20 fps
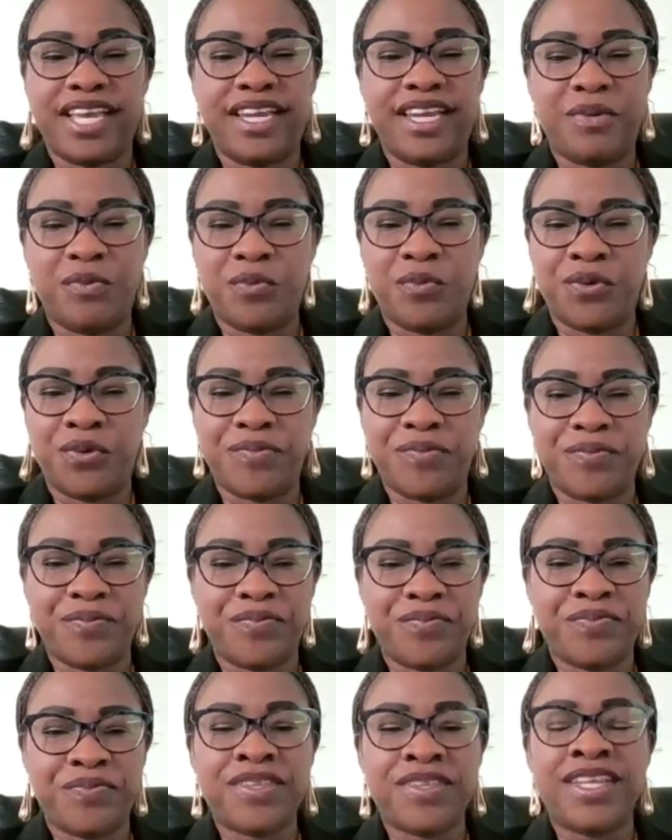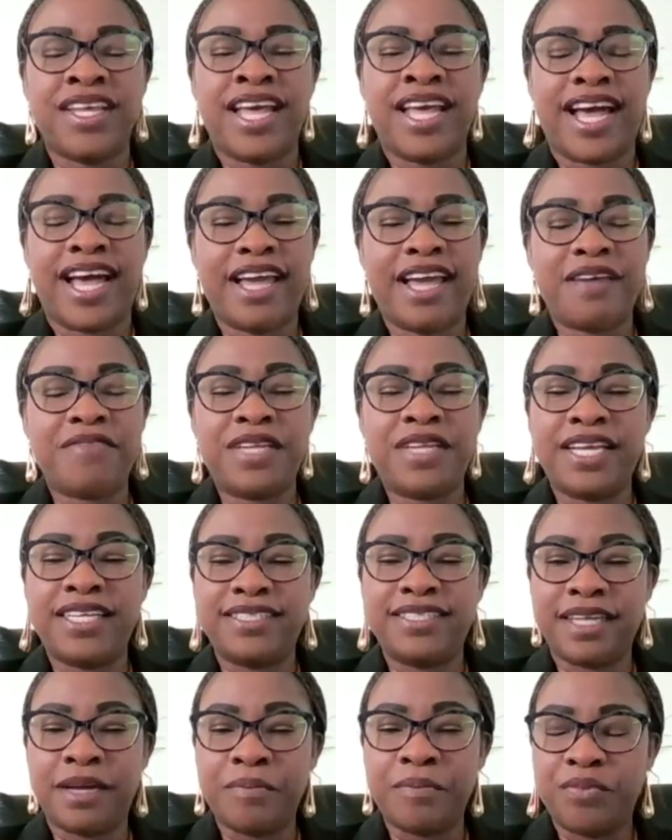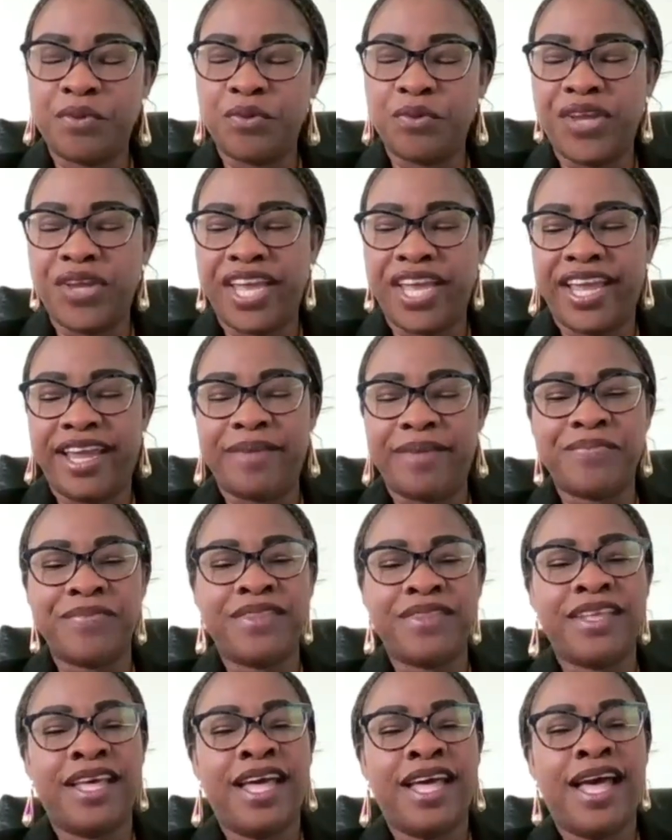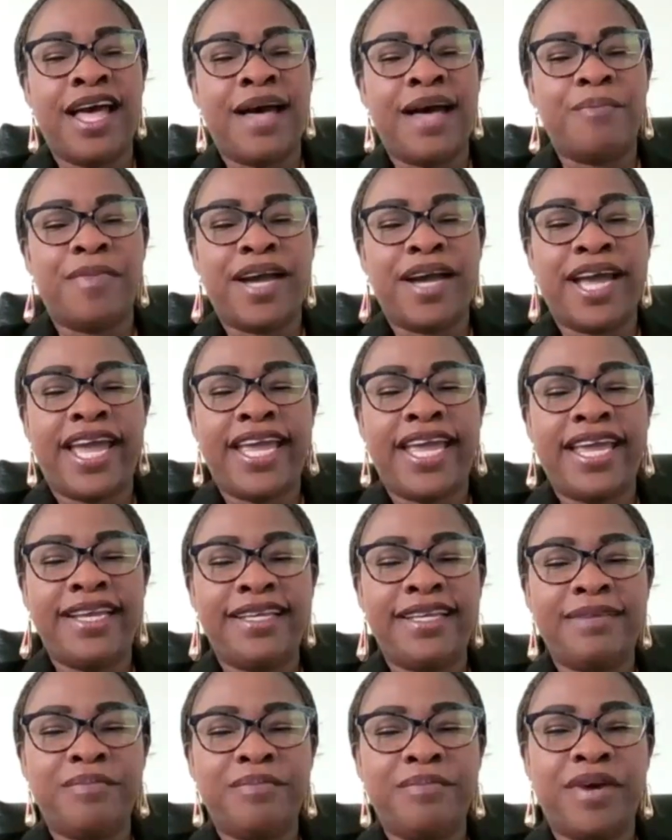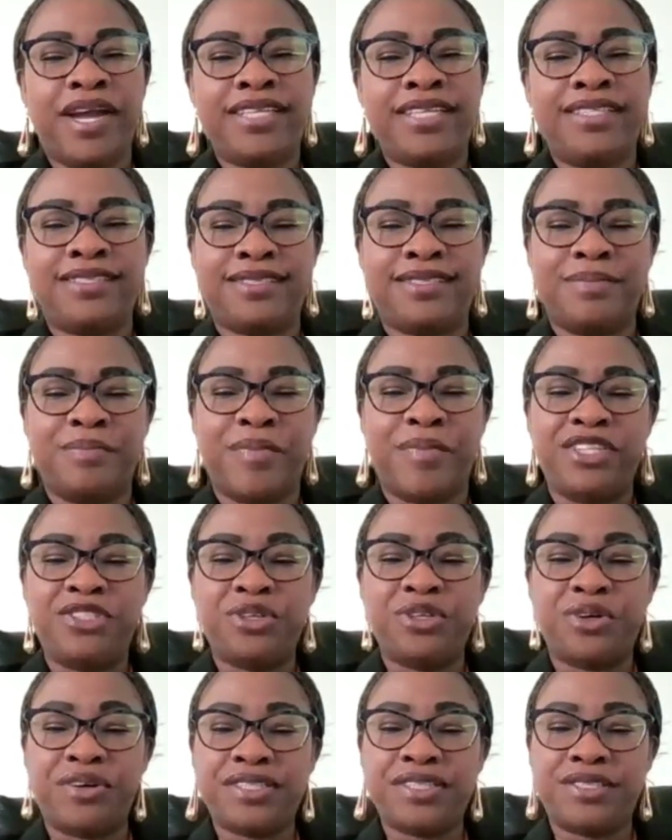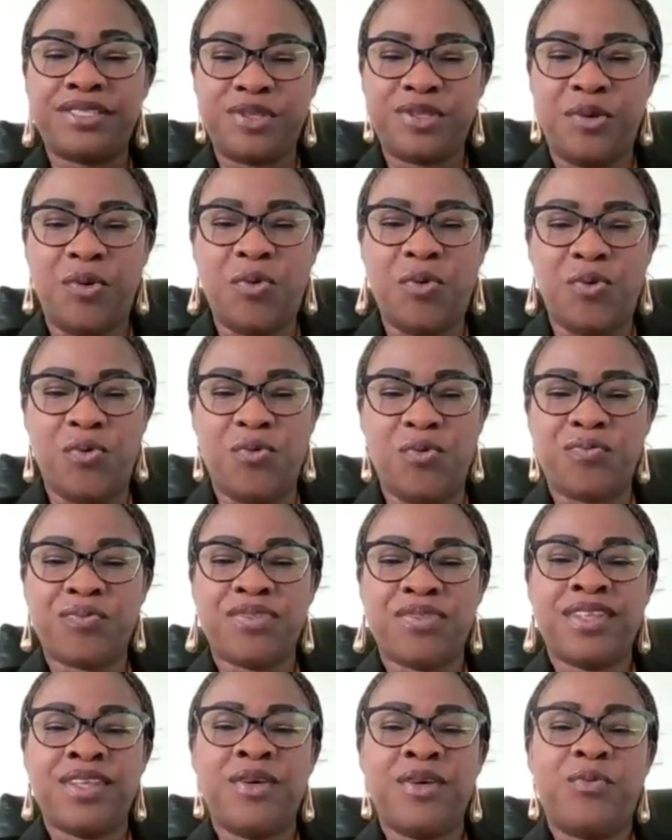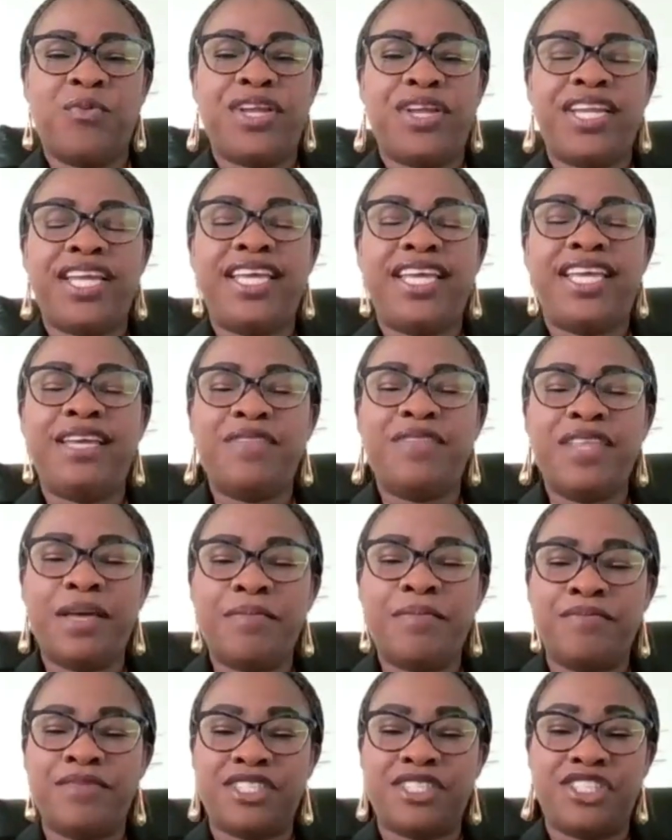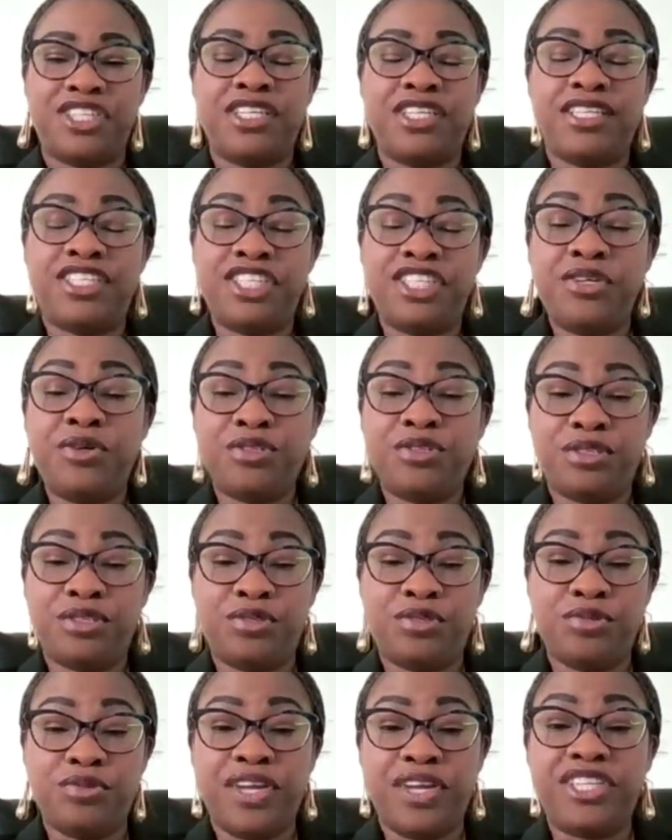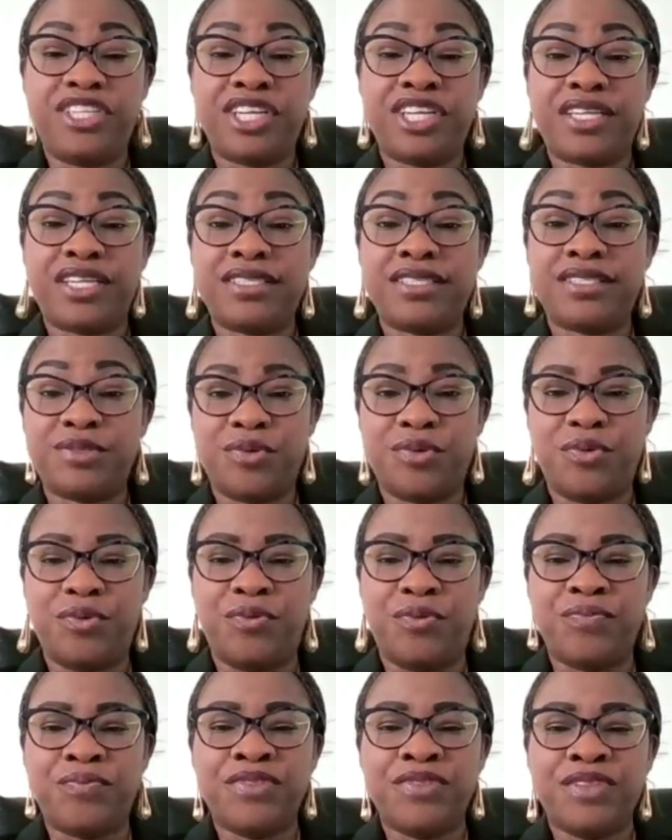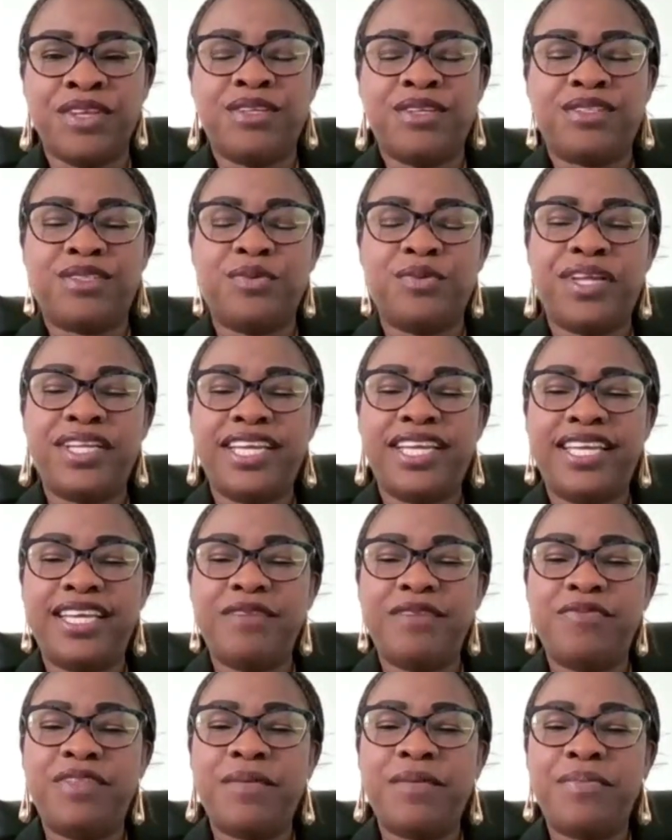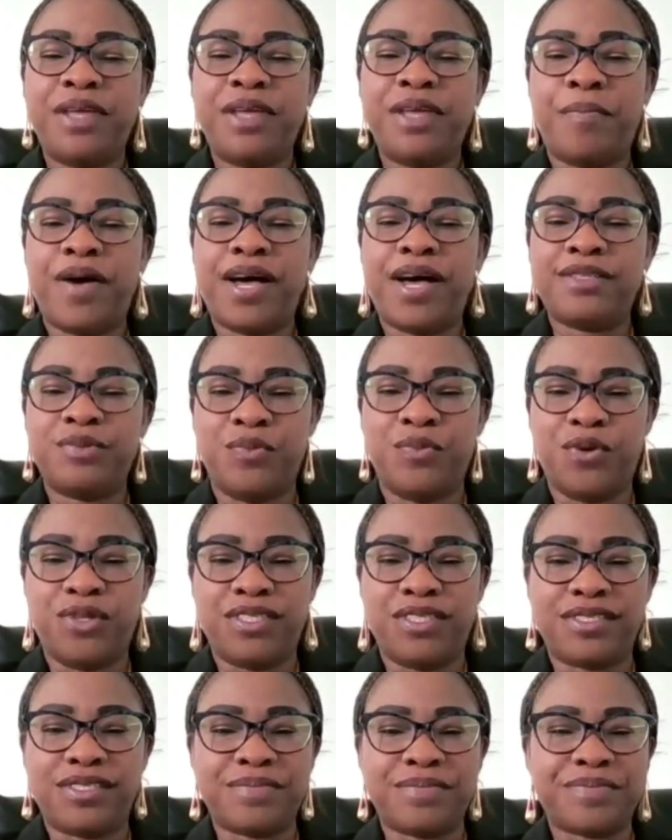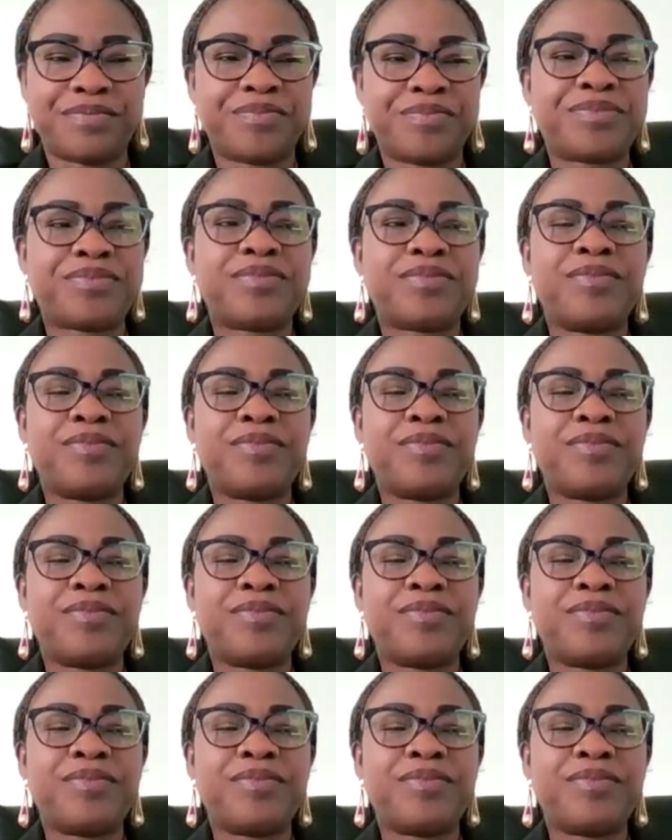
with anyone. I have an example here. My daughter's school, when they give them, she goes to a charter school. So when they give them their passwords,